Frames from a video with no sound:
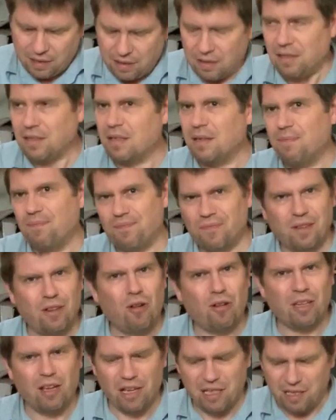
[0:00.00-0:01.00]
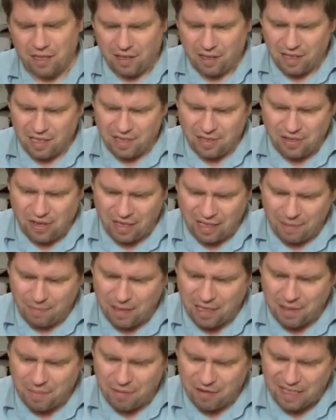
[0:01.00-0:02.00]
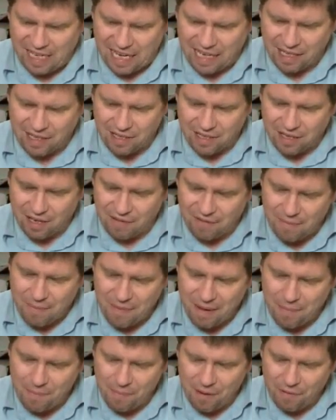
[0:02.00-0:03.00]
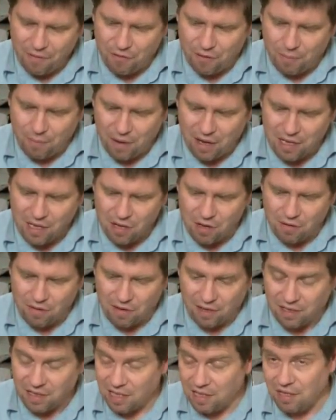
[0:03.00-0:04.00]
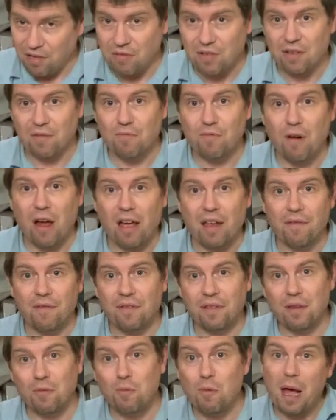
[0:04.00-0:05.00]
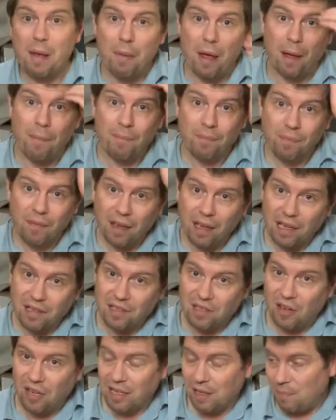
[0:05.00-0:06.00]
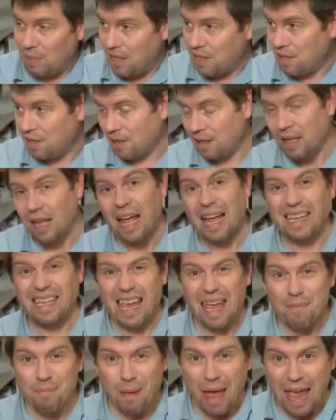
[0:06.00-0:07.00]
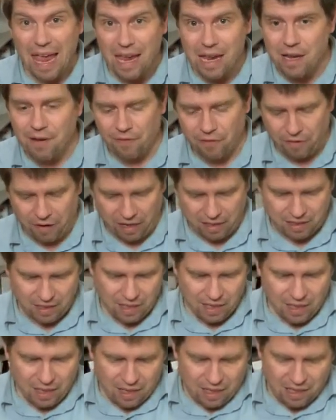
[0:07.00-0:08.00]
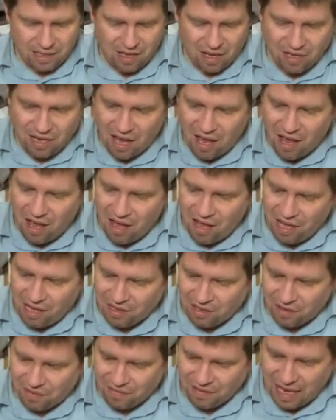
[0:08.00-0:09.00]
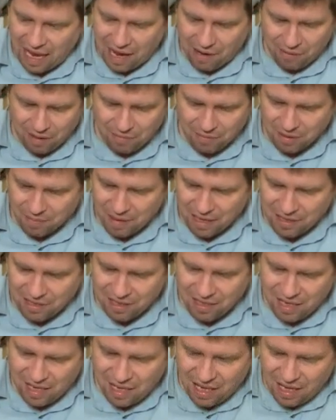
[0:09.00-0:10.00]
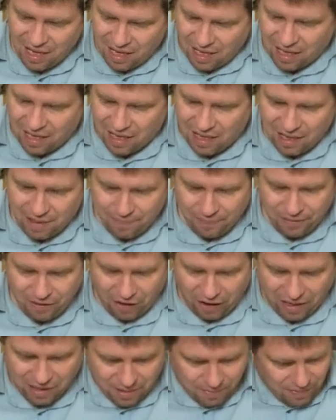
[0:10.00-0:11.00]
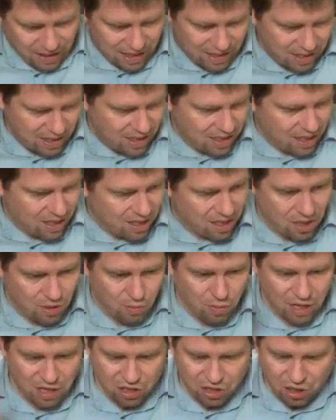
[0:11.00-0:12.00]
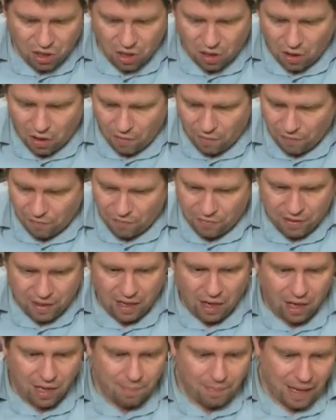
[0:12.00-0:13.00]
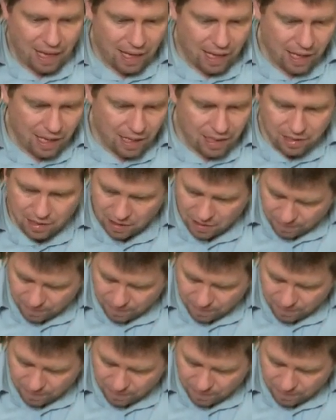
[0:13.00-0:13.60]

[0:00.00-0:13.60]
that's a lot nicer than the Encyclopedia Britannica's I remember from my youth. I did used to write for the Weber Encyclopedia and get paid for it. That's unheard of now, I would imagine. Right, let's switch off the iPad.